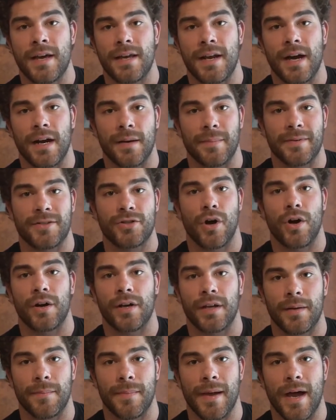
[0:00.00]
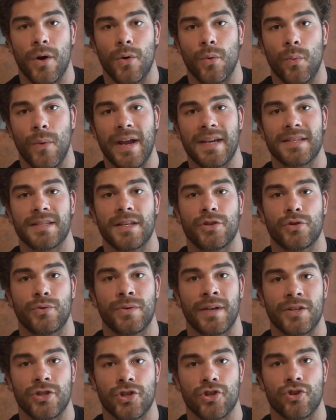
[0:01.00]
and I'm going to be talking about ways that you
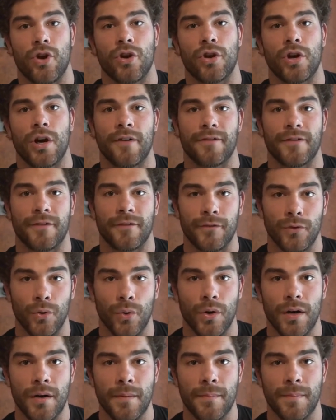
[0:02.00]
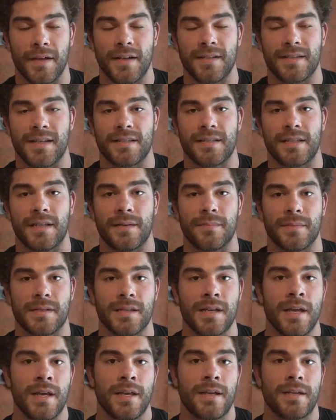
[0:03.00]
can get stronger off the floor because that
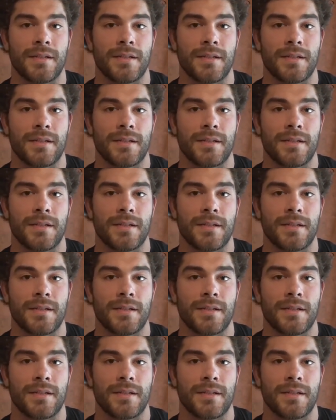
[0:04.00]
seems